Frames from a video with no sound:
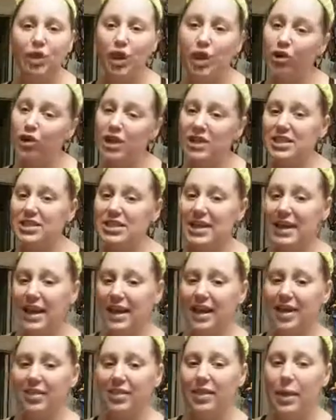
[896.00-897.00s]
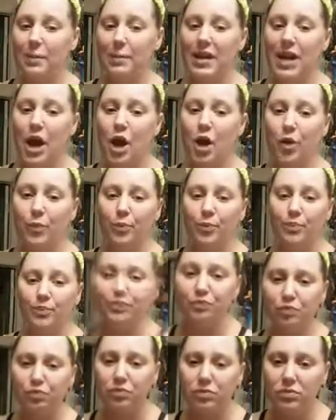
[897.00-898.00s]
interested in it, let me know.
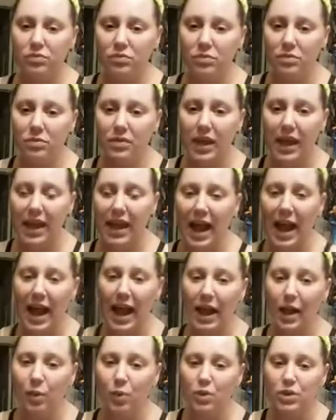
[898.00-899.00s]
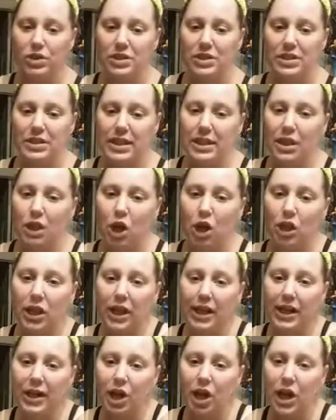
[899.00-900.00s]
I will see y'all
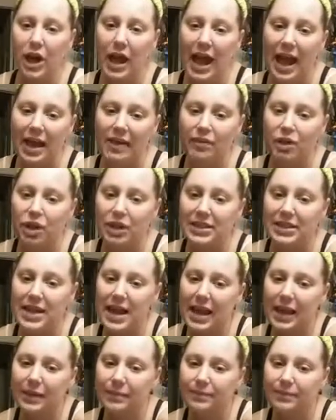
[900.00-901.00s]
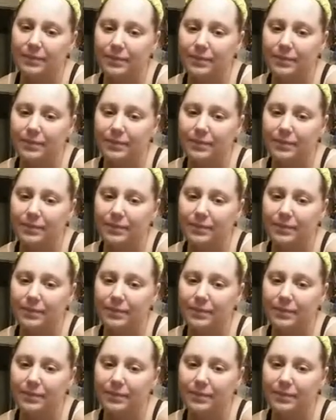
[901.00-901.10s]
later. Have a good day.